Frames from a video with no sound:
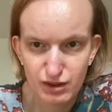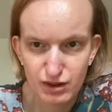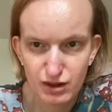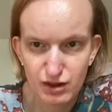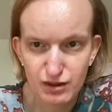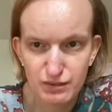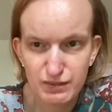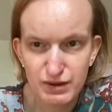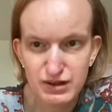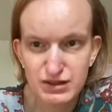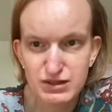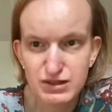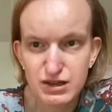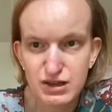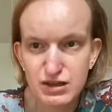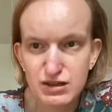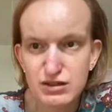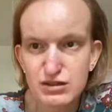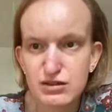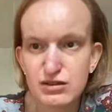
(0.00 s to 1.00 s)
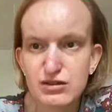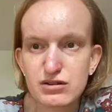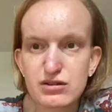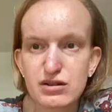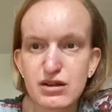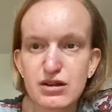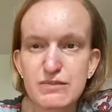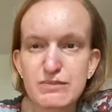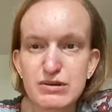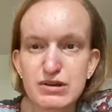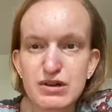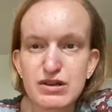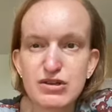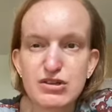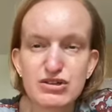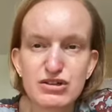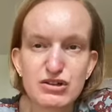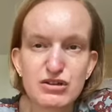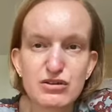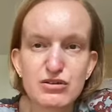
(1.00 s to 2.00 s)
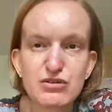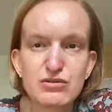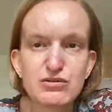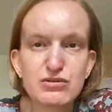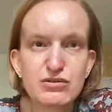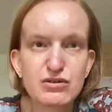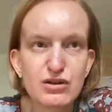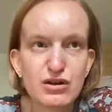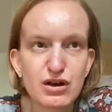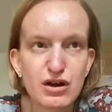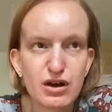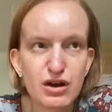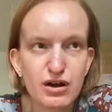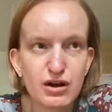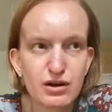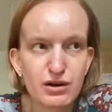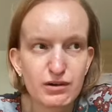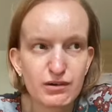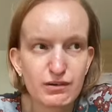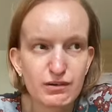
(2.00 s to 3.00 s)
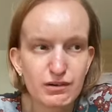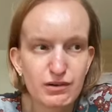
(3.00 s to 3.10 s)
I did deliberately choose a